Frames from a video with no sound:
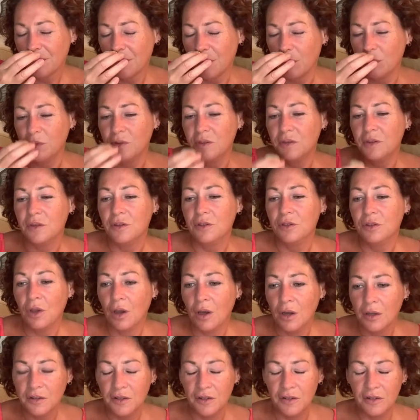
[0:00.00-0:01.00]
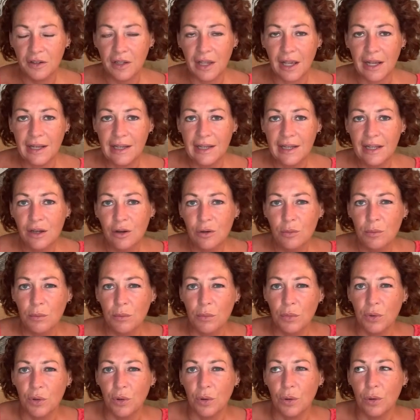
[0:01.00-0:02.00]
starting to get a little
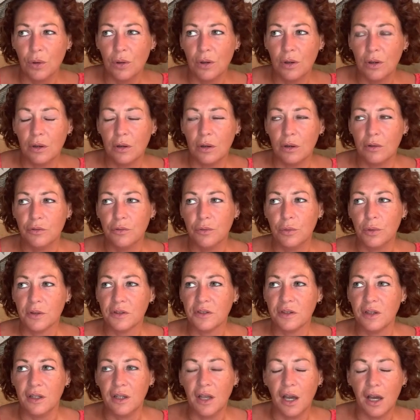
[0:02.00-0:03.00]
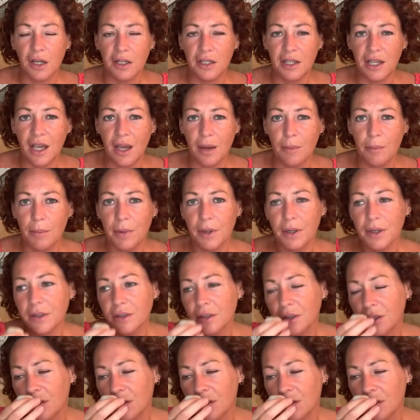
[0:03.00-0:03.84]
more of what's in honey amber.